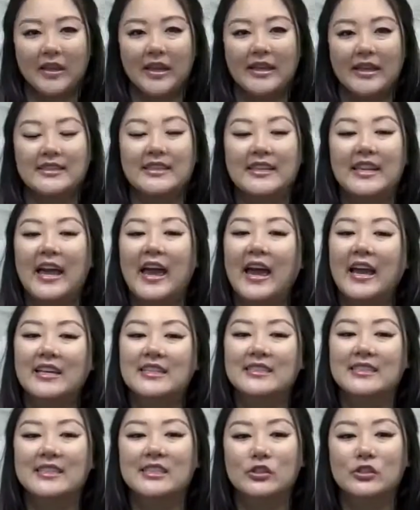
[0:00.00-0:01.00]
It's an
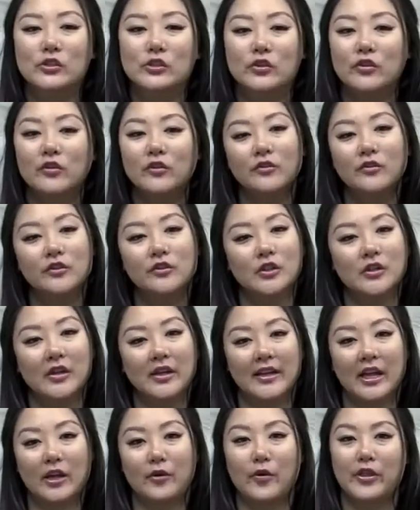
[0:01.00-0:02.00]
excellent tool to
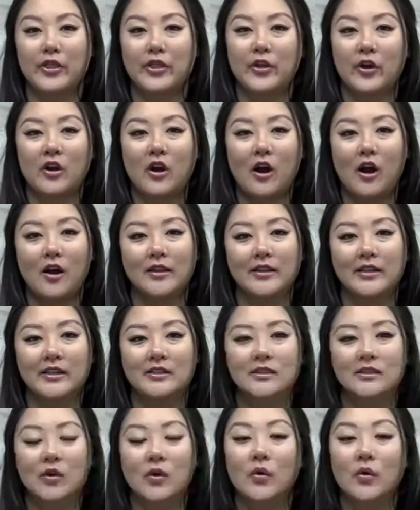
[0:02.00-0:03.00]
connect with your
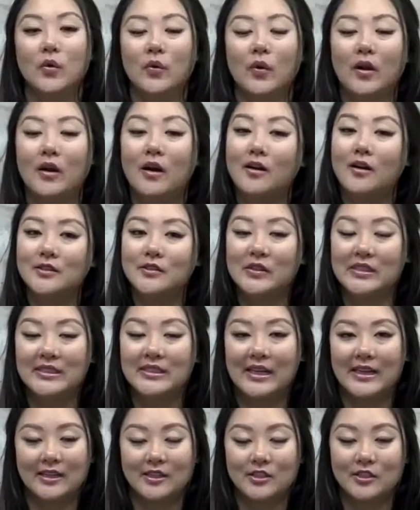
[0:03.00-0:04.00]
colleagues who are also
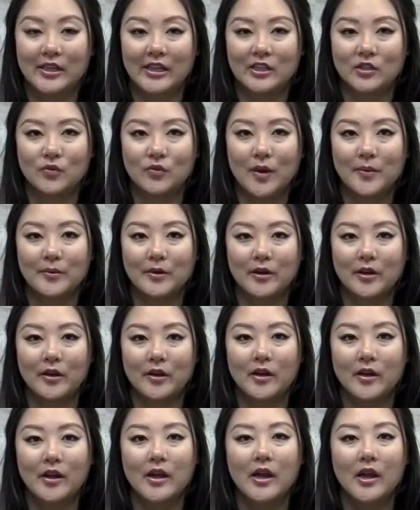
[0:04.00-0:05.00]
attending today's webinar.